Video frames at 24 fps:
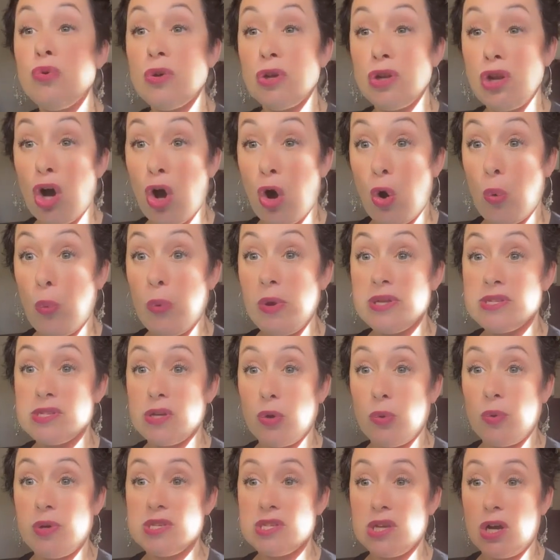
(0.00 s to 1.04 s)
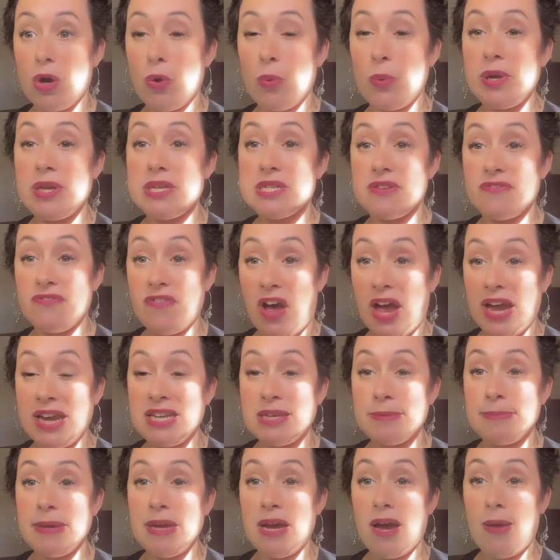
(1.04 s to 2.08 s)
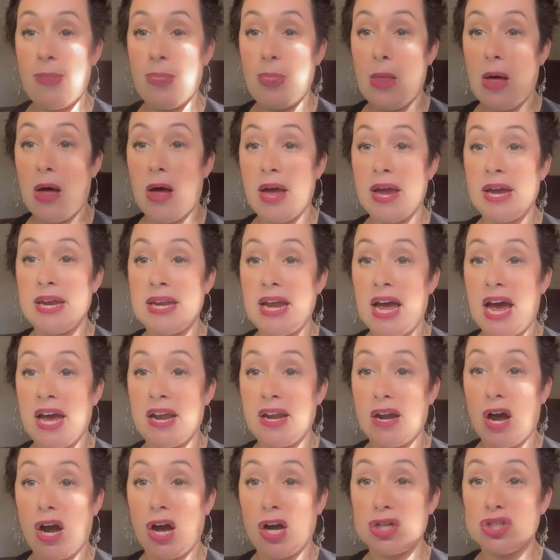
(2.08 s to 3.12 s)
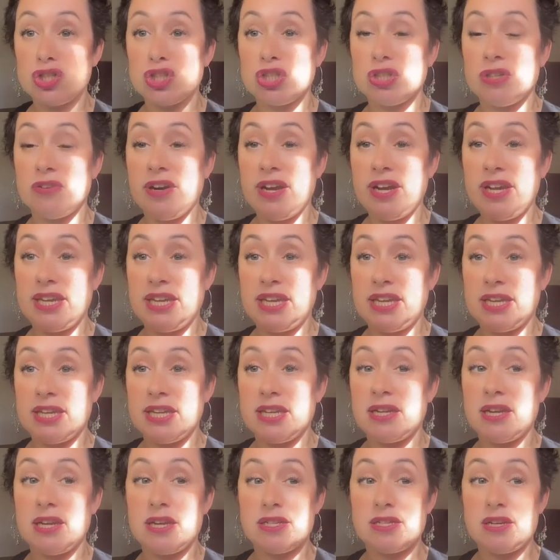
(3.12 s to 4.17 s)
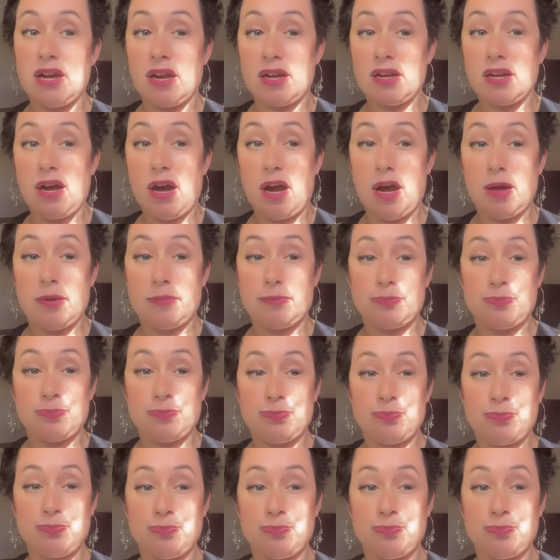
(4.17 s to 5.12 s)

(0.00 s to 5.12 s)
You can always find me online at ashuraeden.com.